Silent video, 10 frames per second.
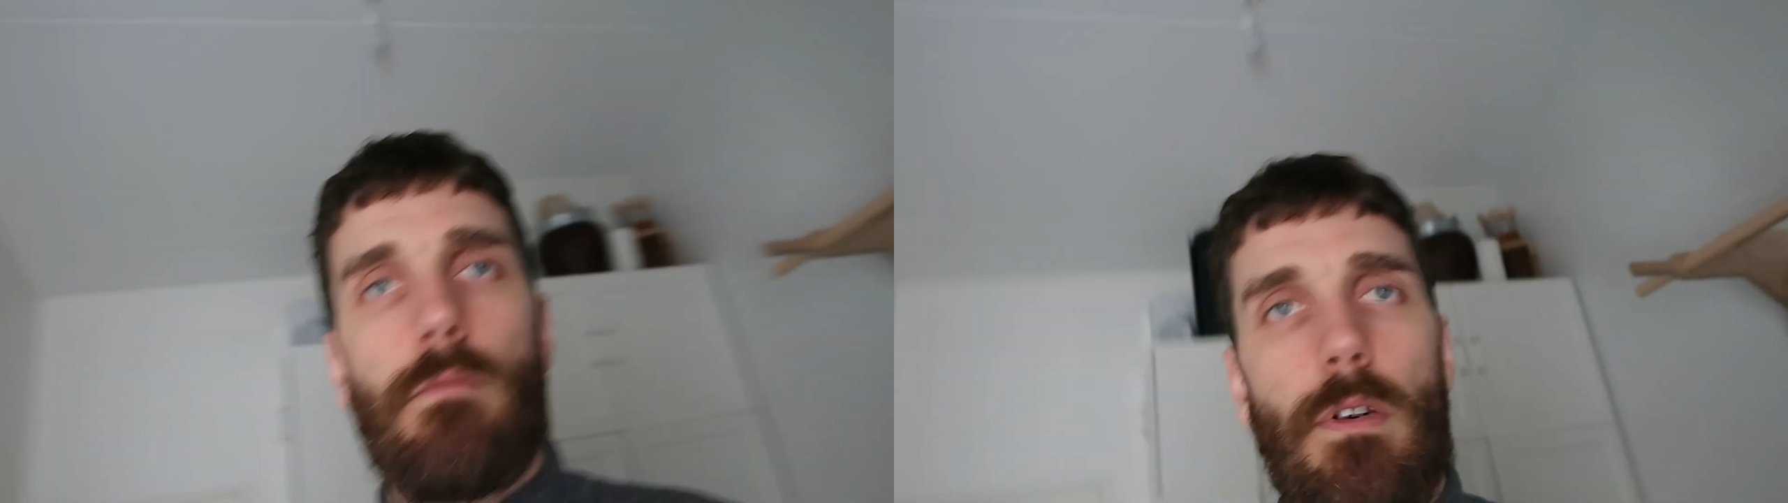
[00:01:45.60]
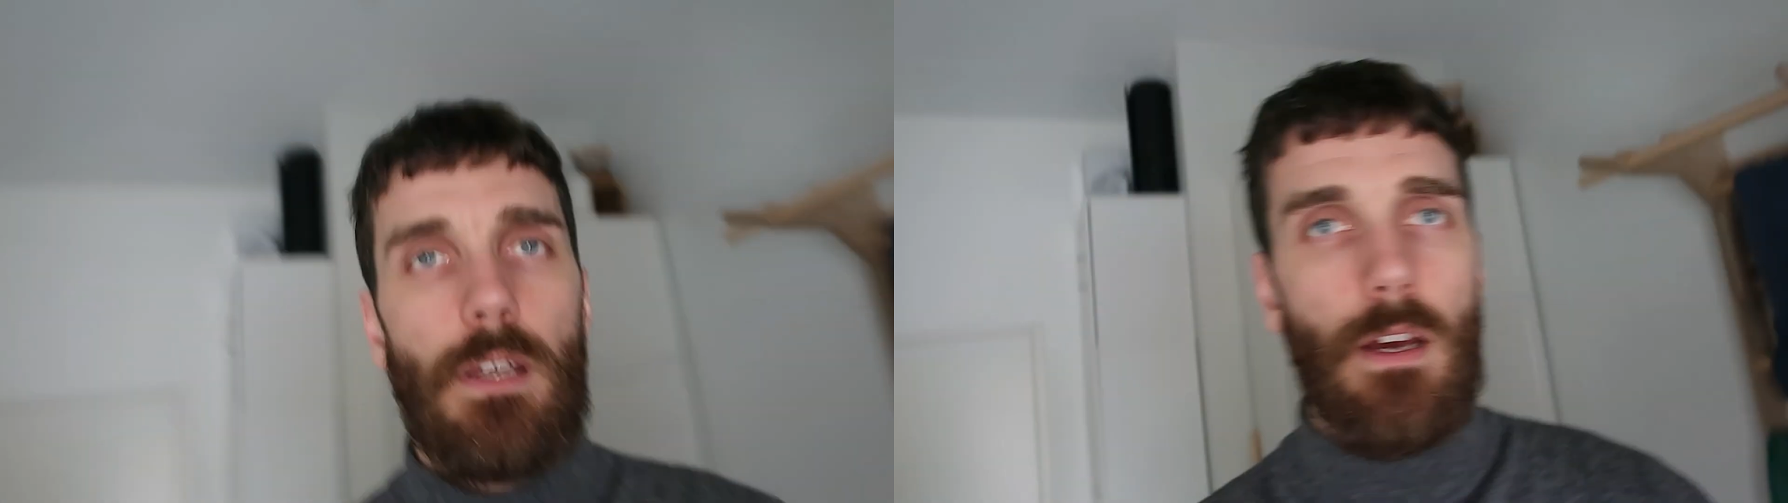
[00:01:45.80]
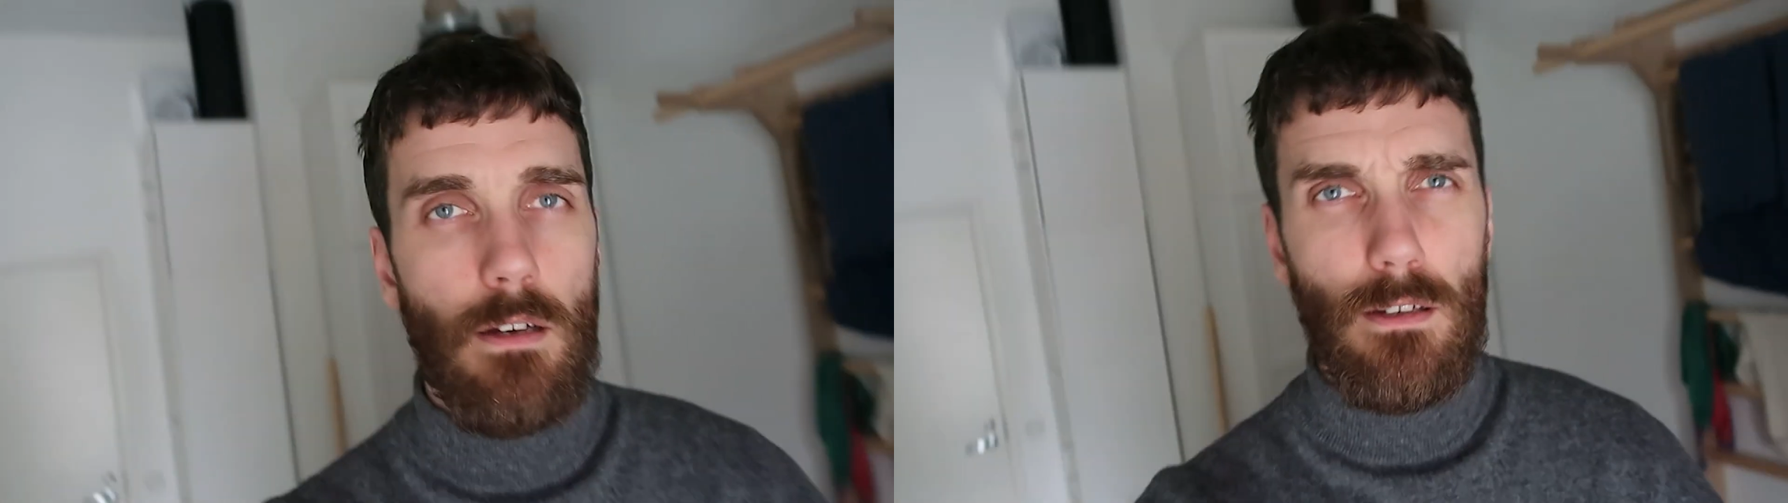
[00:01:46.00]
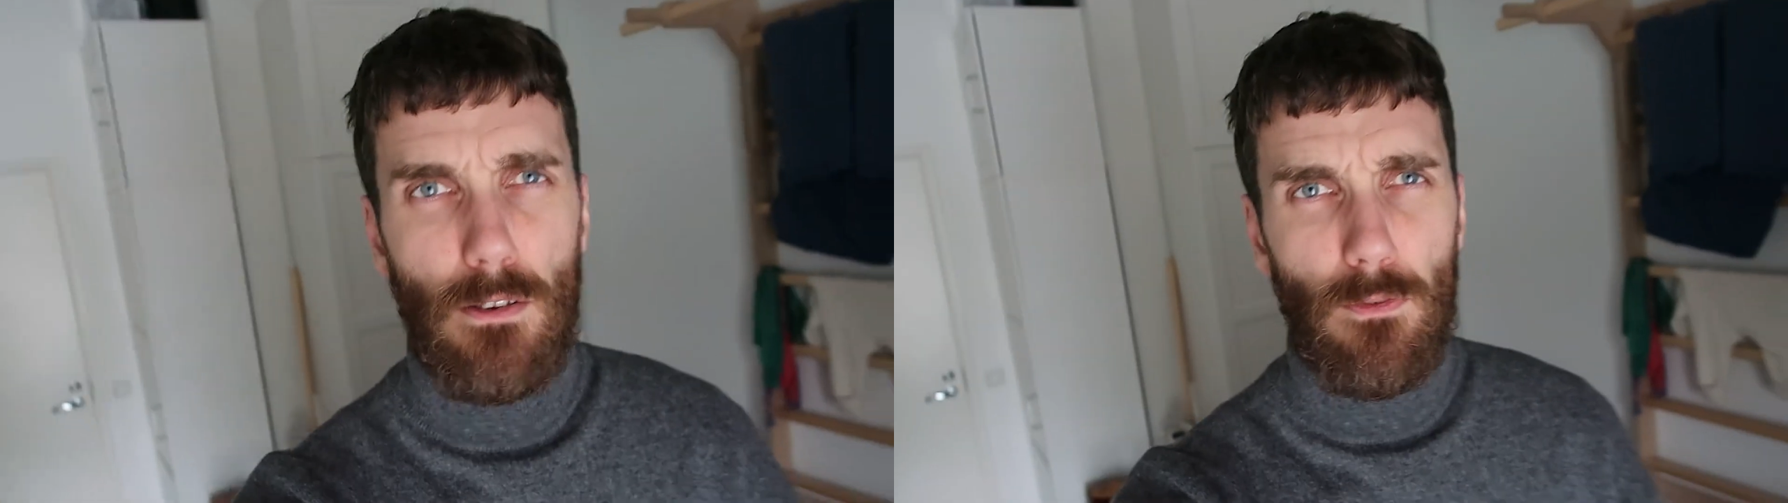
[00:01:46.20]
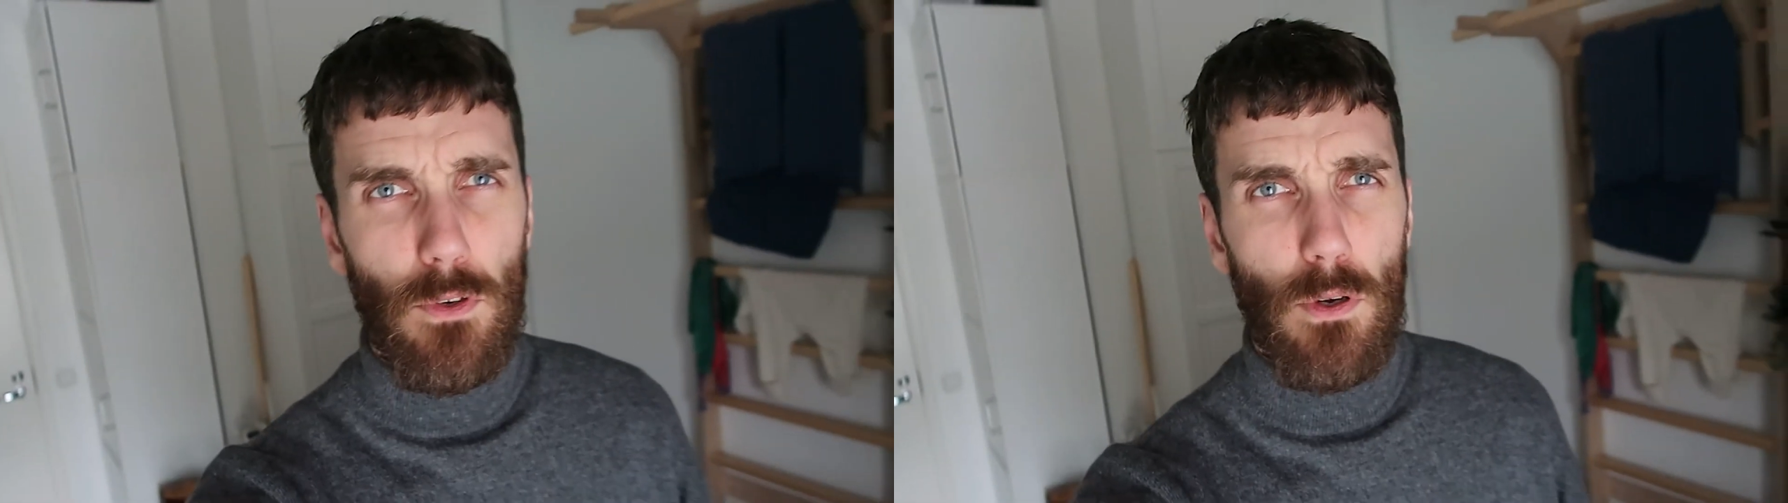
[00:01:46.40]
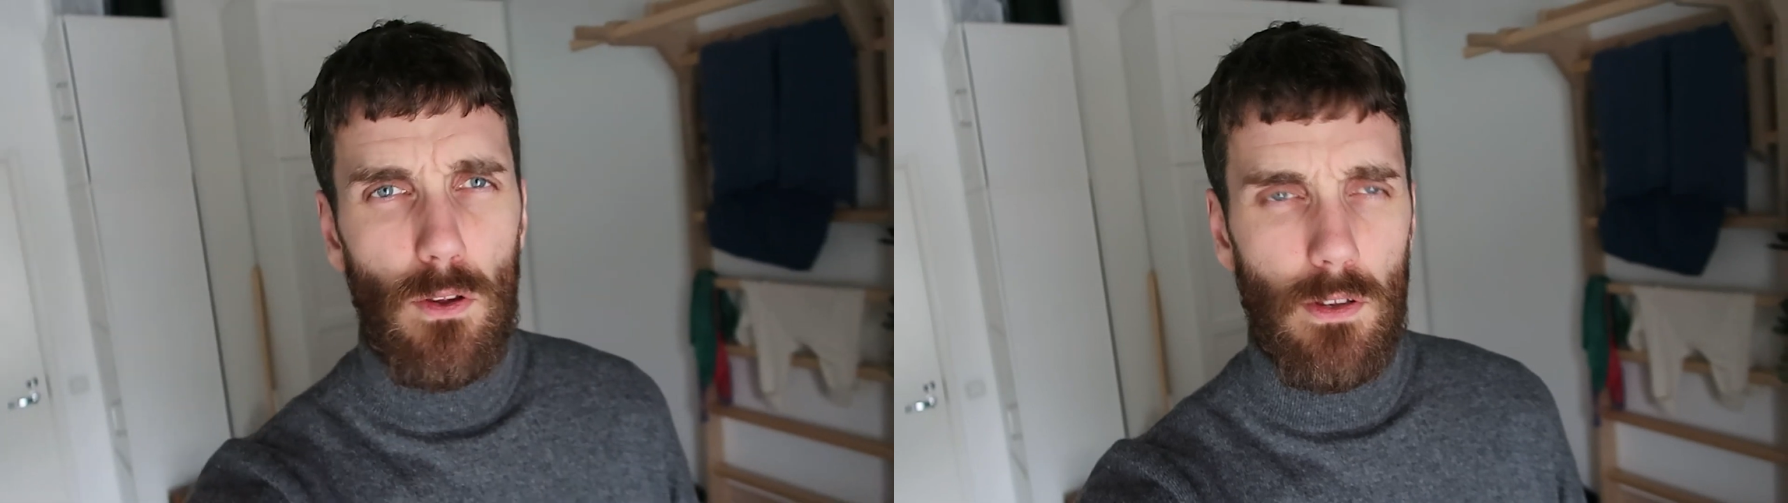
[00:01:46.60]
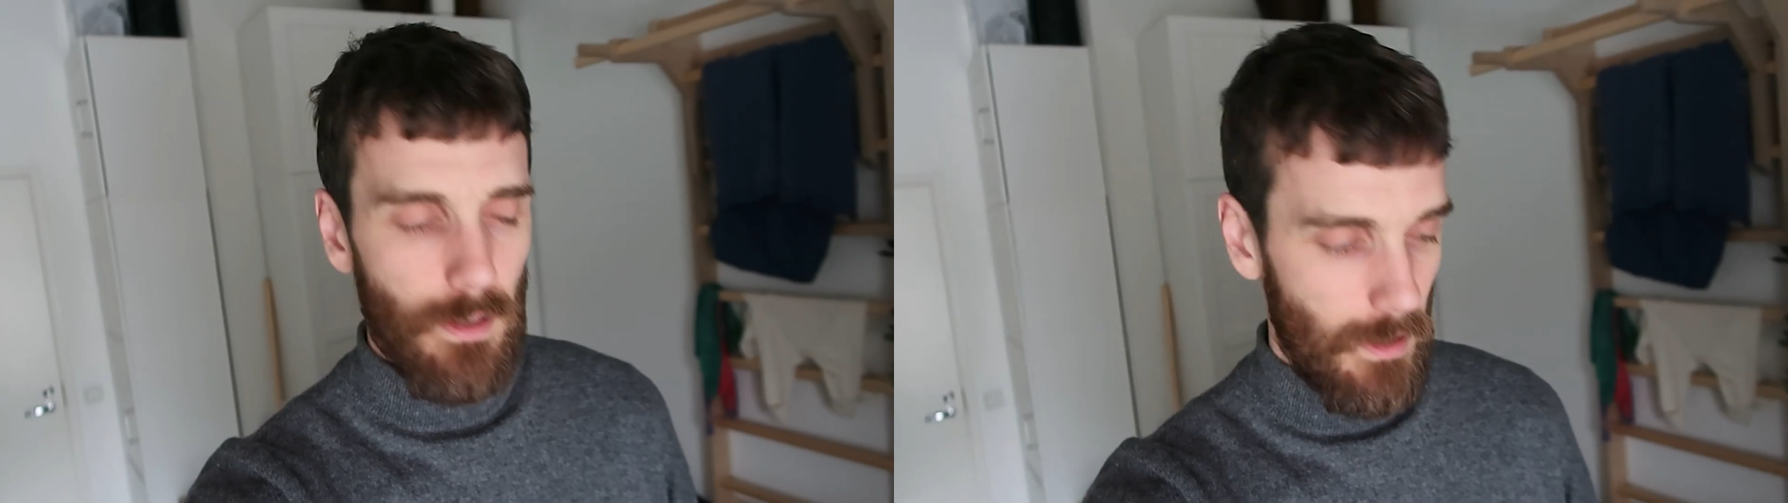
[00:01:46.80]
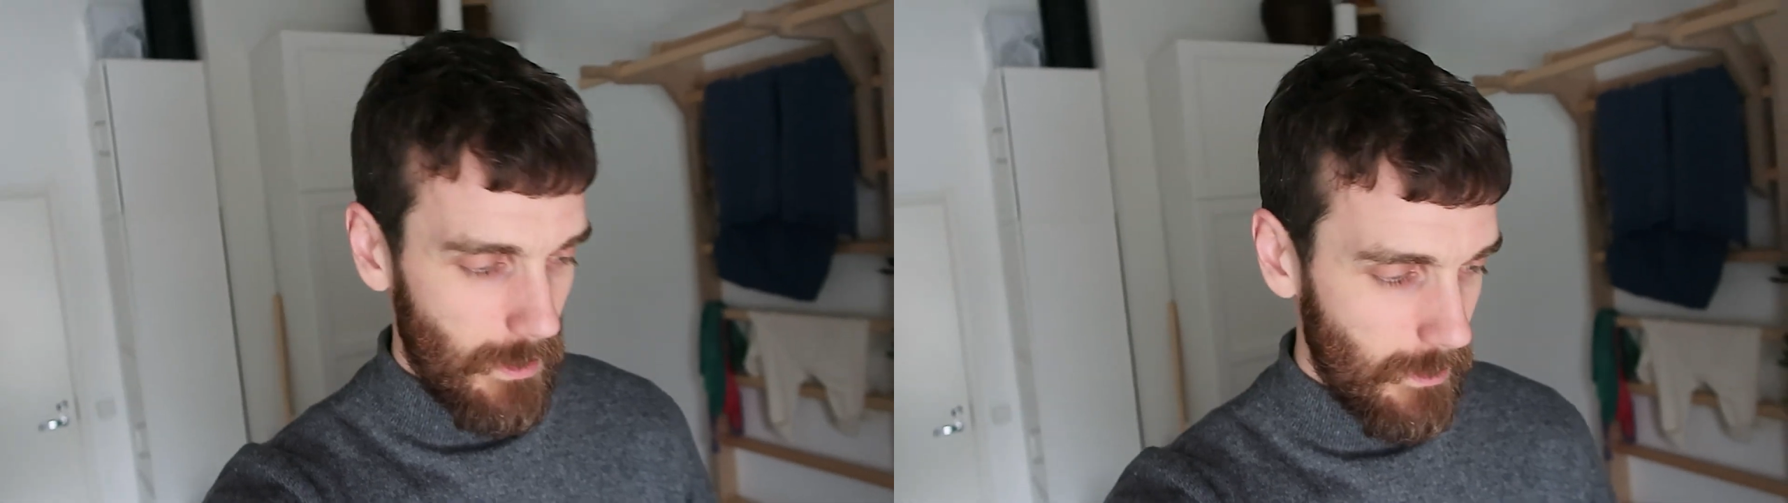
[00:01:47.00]
and yeah, a few other
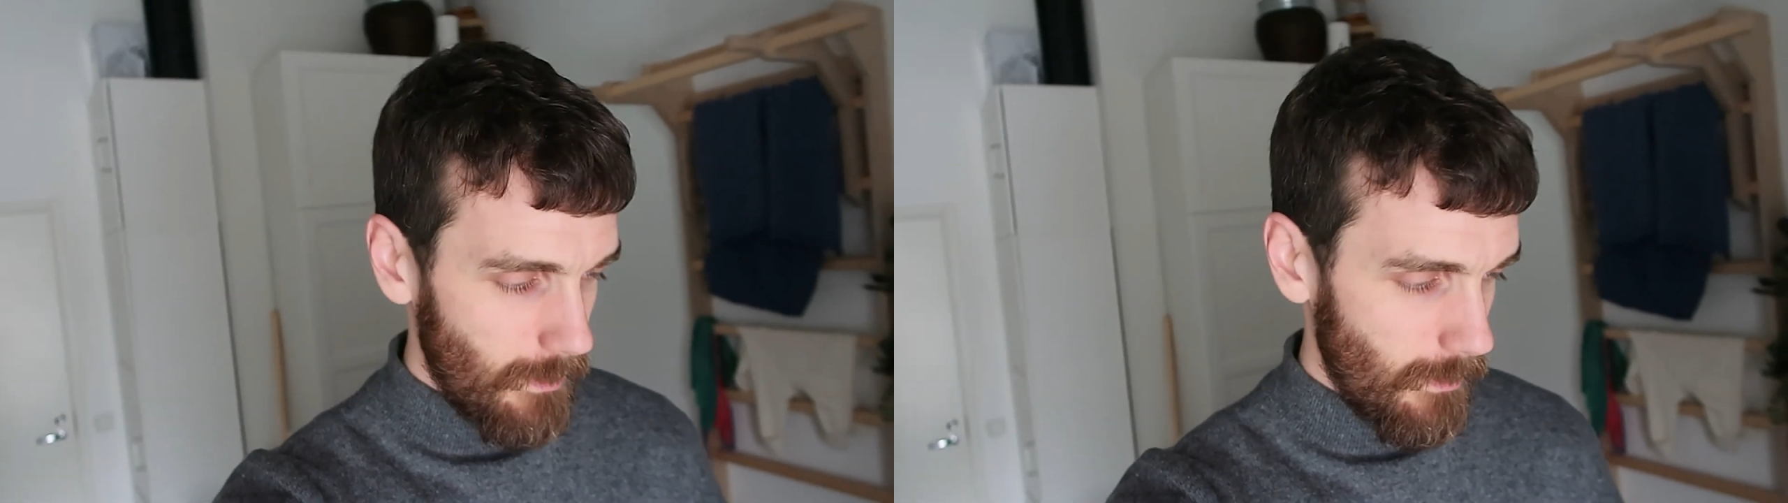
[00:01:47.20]
things.